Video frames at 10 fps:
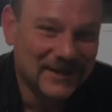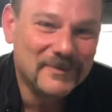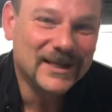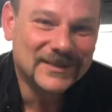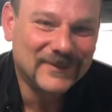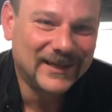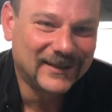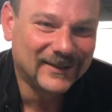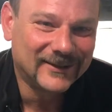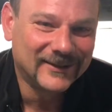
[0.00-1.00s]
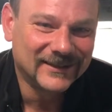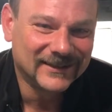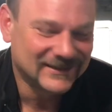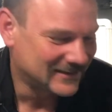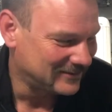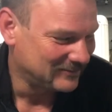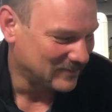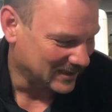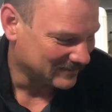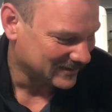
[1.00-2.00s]
best way to learn is to
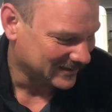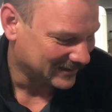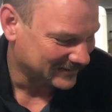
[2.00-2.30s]
make a mistake.